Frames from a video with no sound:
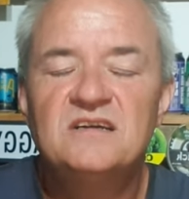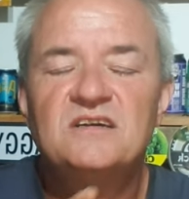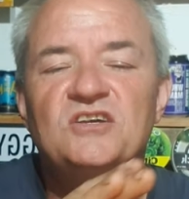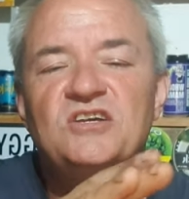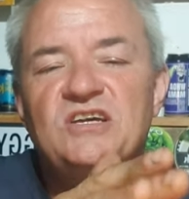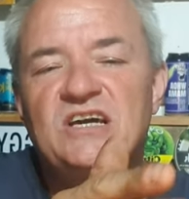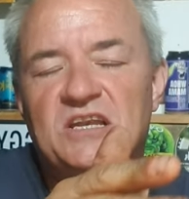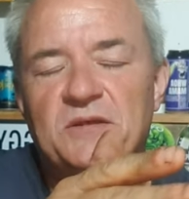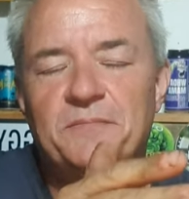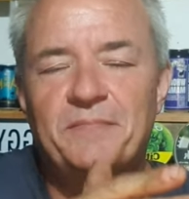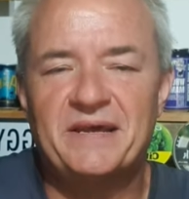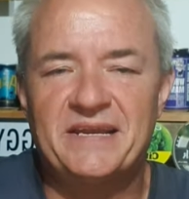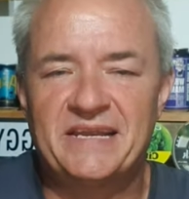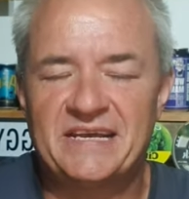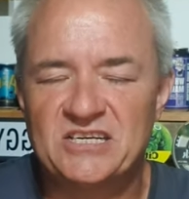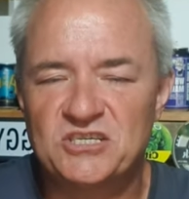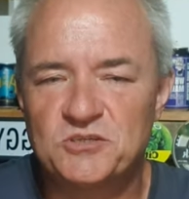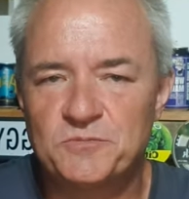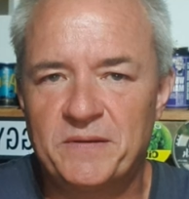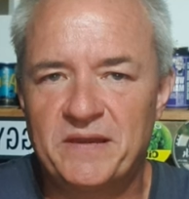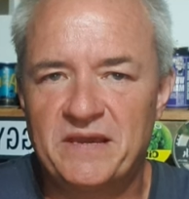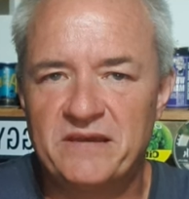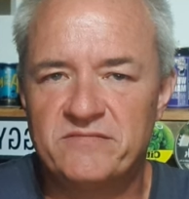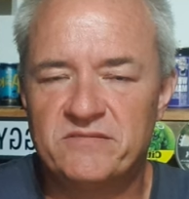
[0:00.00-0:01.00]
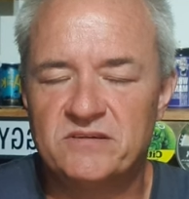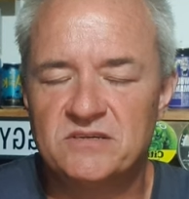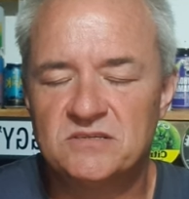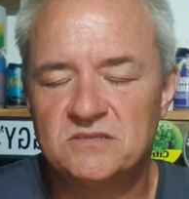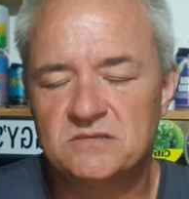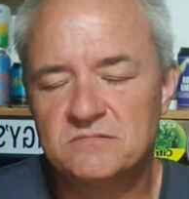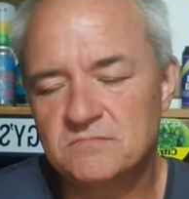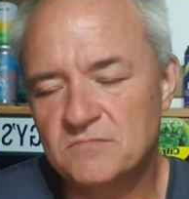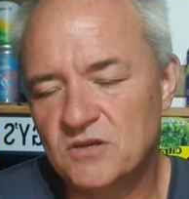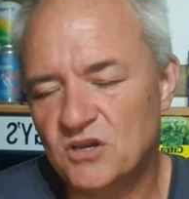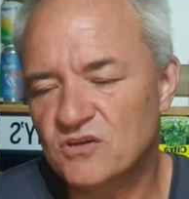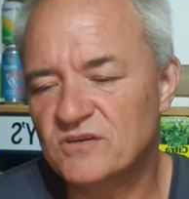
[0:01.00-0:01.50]
you had a bad
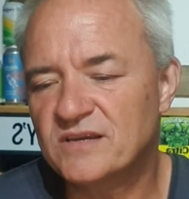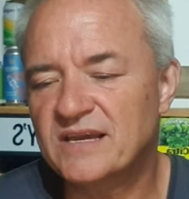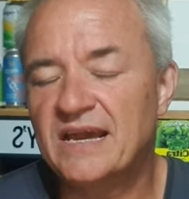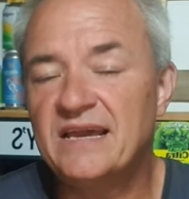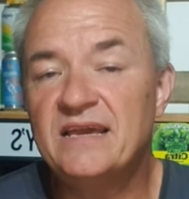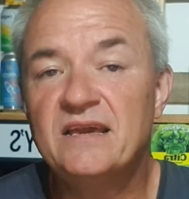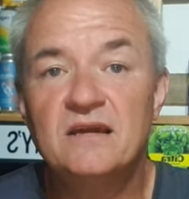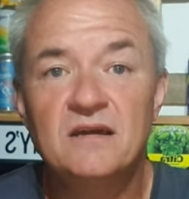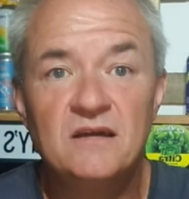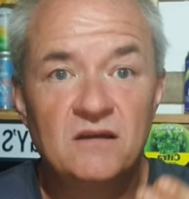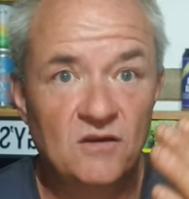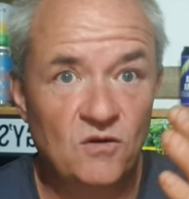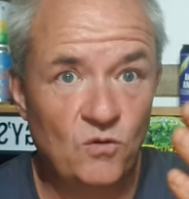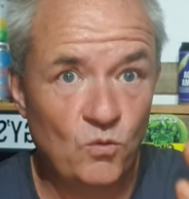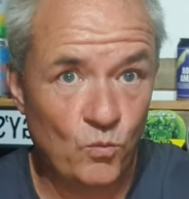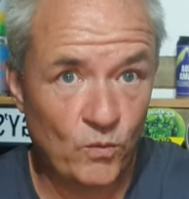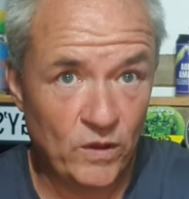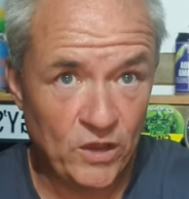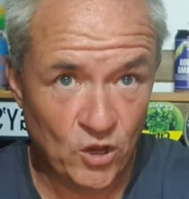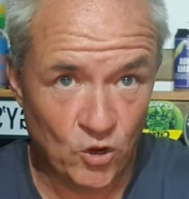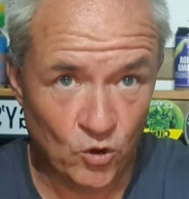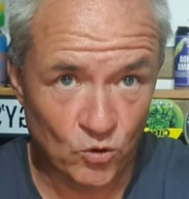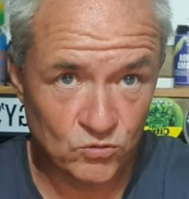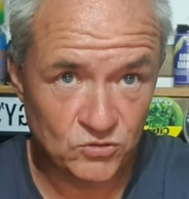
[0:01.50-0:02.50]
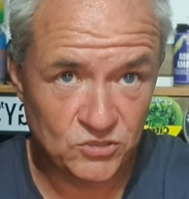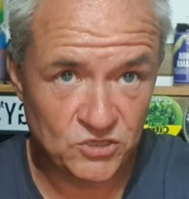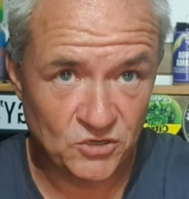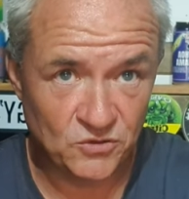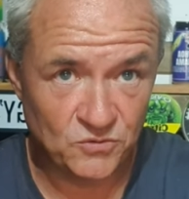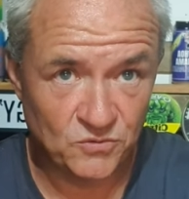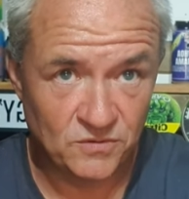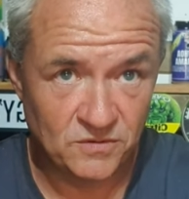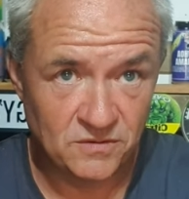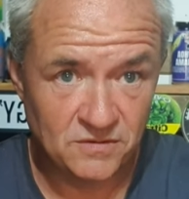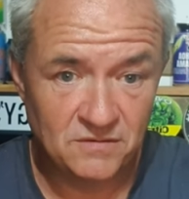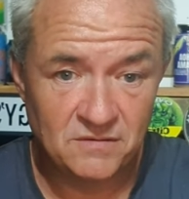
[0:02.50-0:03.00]
experience, okay? We all
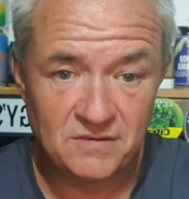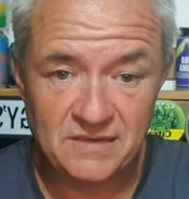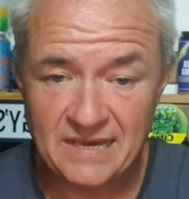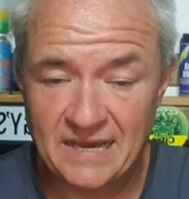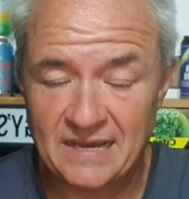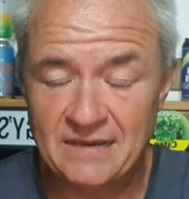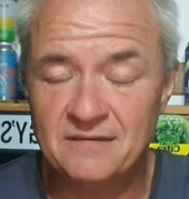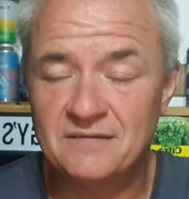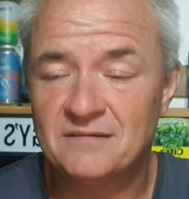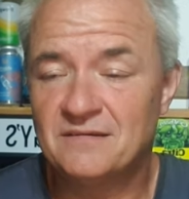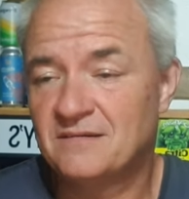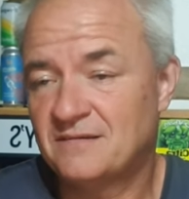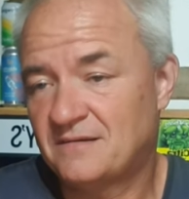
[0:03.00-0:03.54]
do, yeah?